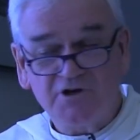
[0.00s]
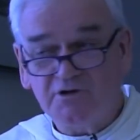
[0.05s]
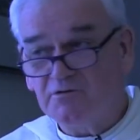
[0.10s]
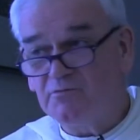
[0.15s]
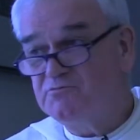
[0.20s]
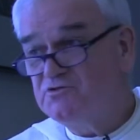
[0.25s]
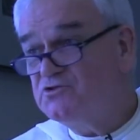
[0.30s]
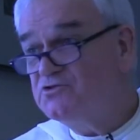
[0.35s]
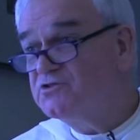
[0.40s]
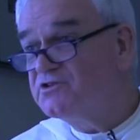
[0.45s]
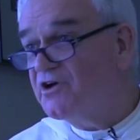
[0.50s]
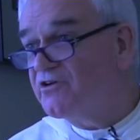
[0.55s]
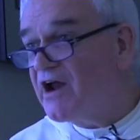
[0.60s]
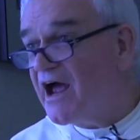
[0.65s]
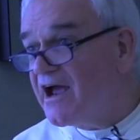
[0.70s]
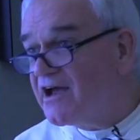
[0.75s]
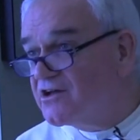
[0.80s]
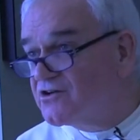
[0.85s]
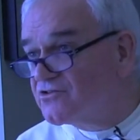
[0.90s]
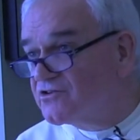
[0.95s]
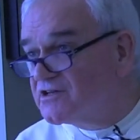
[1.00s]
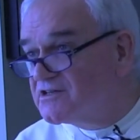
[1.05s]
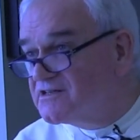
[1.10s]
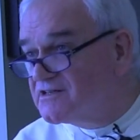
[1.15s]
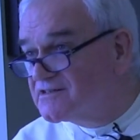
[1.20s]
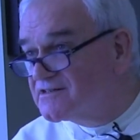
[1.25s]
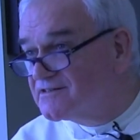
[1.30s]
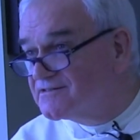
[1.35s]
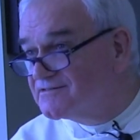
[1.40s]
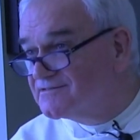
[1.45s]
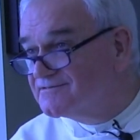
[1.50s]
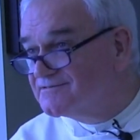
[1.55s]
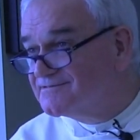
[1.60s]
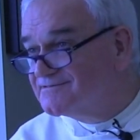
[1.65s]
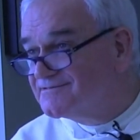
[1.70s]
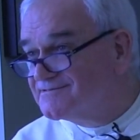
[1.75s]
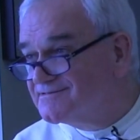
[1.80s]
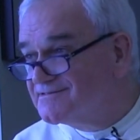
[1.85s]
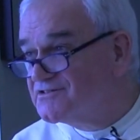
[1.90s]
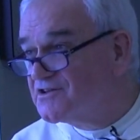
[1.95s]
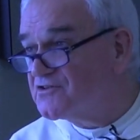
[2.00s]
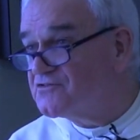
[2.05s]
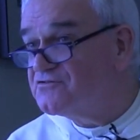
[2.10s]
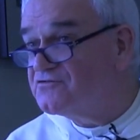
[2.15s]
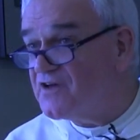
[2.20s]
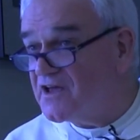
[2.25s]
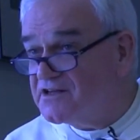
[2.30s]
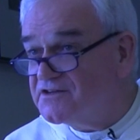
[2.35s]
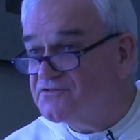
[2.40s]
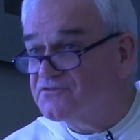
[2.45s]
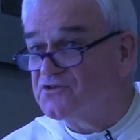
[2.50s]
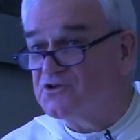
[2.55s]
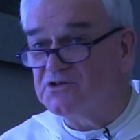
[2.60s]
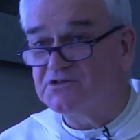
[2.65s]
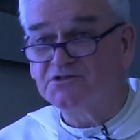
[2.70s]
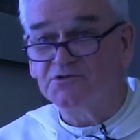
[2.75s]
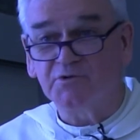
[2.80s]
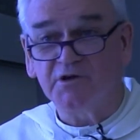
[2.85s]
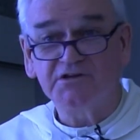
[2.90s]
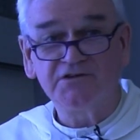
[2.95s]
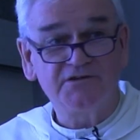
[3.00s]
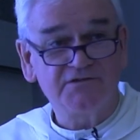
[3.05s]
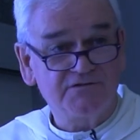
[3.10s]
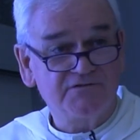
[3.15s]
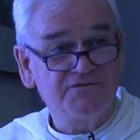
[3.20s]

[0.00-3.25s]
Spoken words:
I'm sure they're accurate, and they're faithful to what's